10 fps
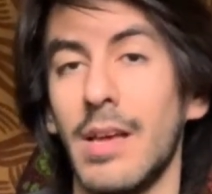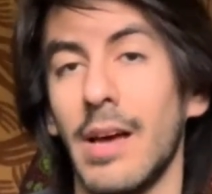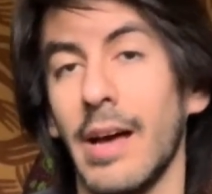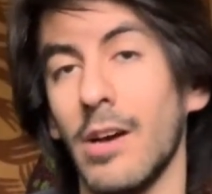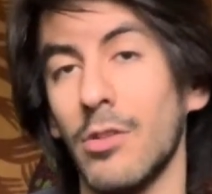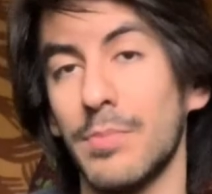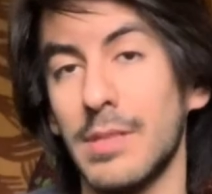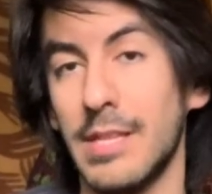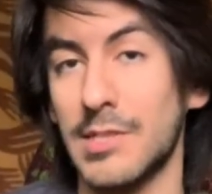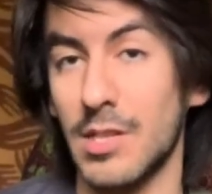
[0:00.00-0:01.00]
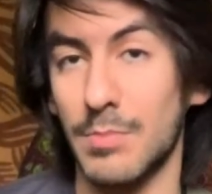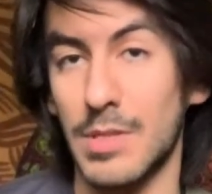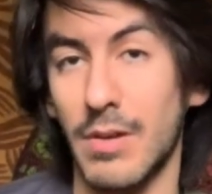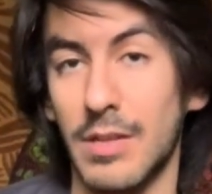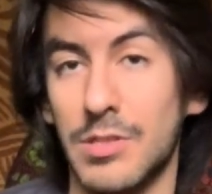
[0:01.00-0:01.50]
I hope this helped
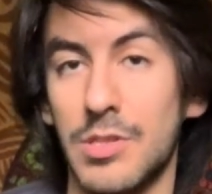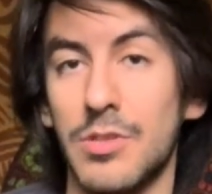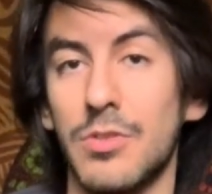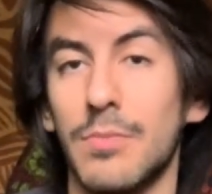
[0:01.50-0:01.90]
you out too.